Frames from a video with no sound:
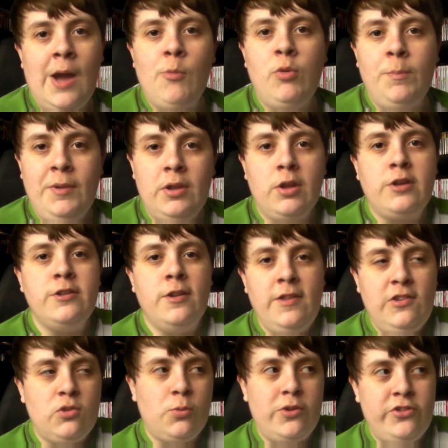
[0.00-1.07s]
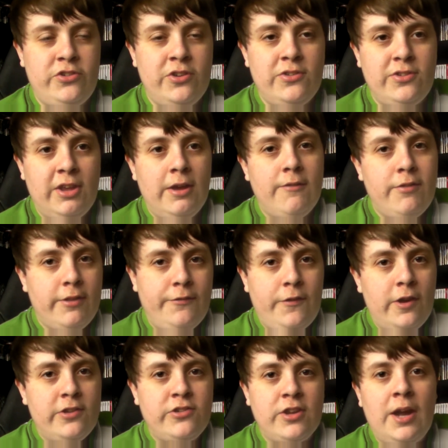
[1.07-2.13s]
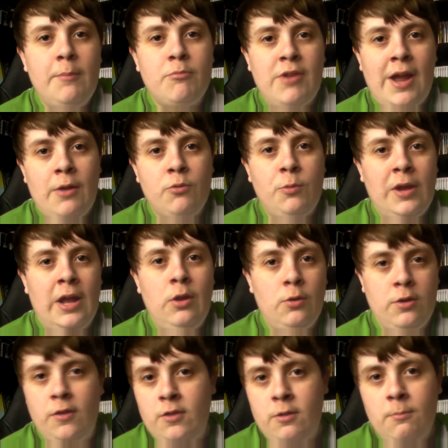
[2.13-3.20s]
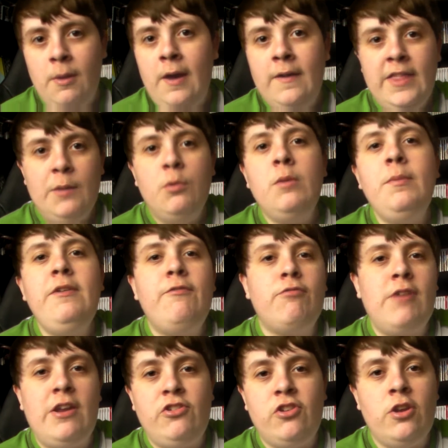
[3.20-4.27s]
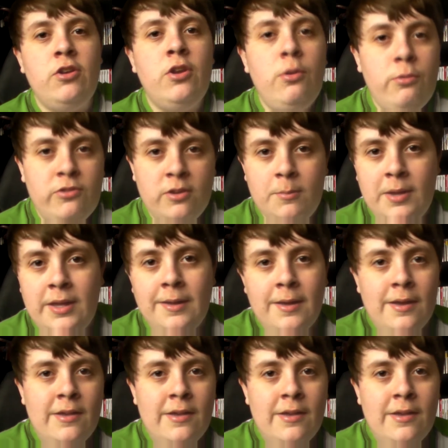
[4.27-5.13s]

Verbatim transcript: I will be looking at these questions for the first time round when I look at them. They will be fresh and new to me.